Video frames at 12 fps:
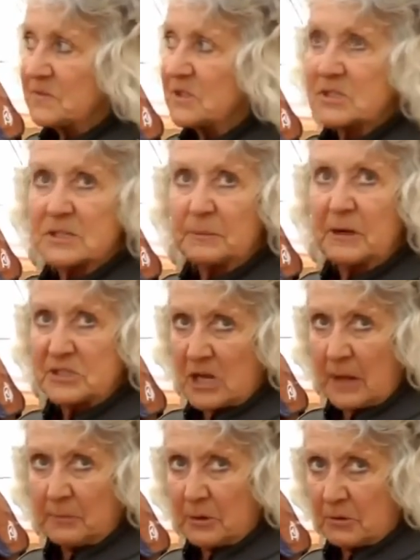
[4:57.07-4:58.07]
just a much
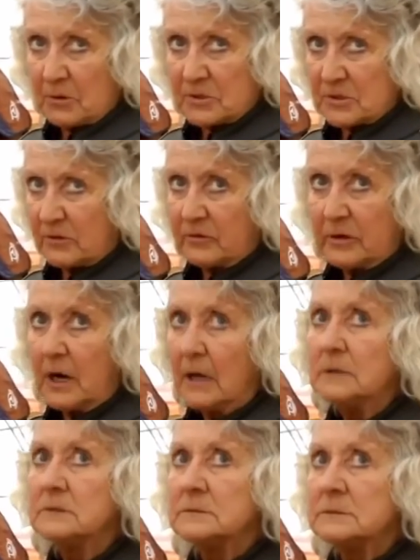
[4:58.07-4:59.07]
happier horse
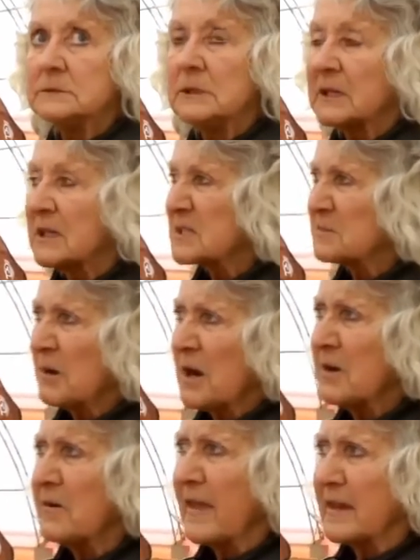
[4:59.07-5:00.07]
overall. Because
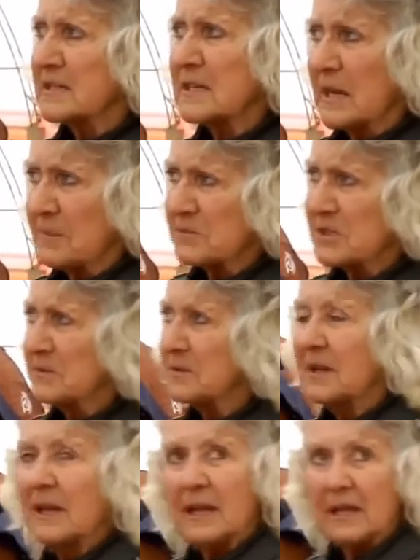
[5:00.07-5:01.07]
prior to that time, she
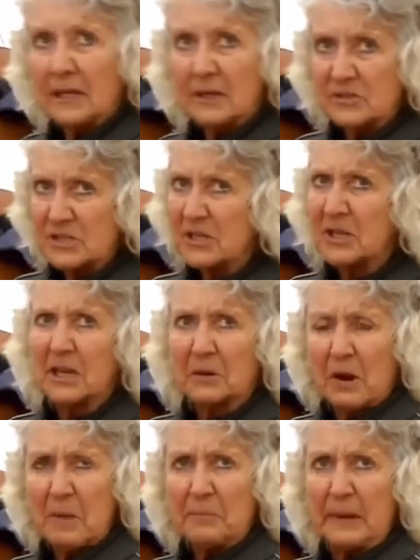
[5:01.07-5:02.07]
would, she'd
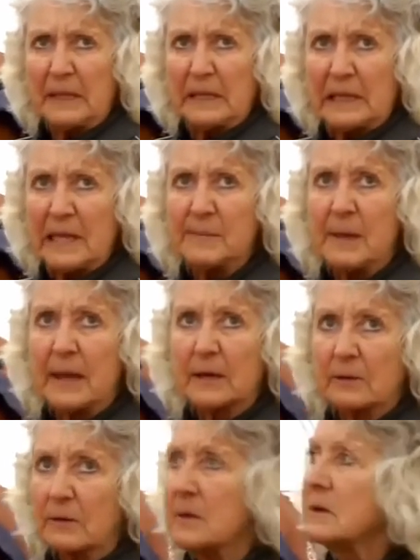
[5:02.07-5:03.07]
get grumpy and lay
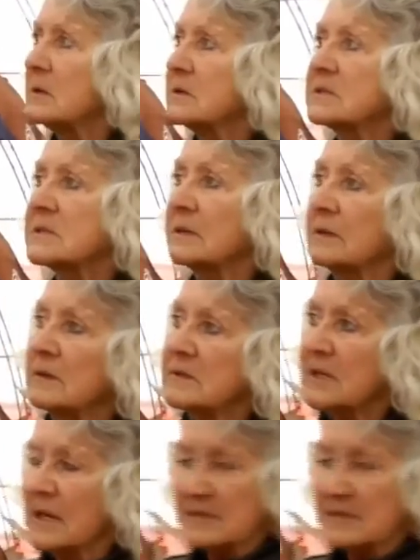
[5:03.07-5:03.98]
back her ears and those